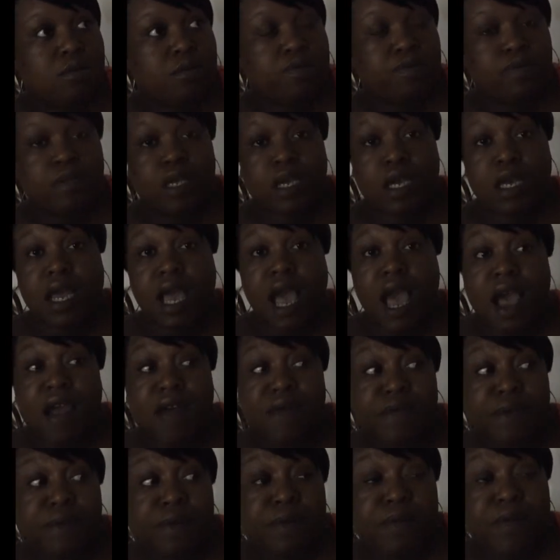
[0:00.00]
the guy
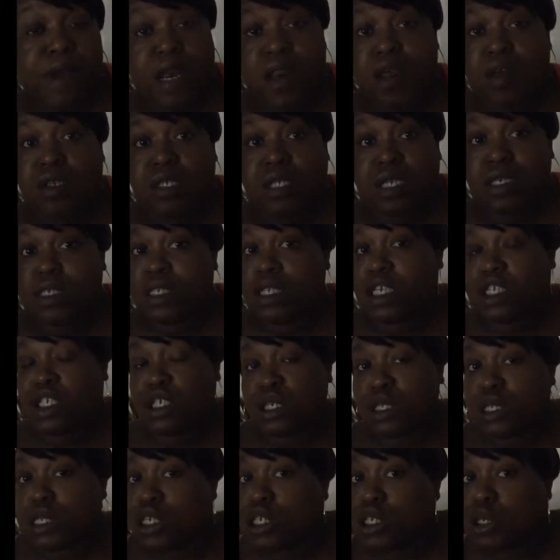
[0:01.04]
from the radio station that
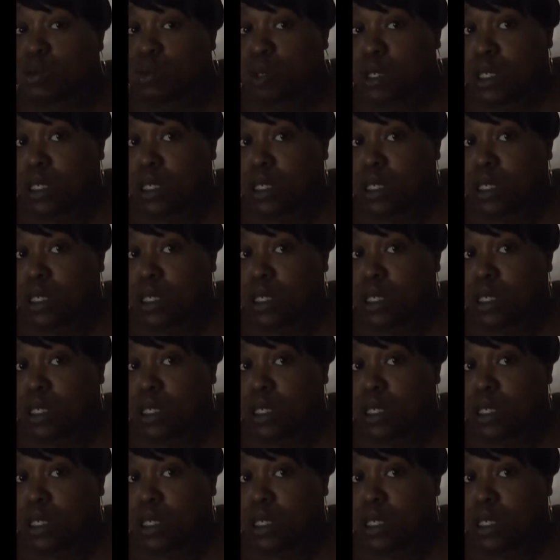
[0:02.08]
she said she wouldn't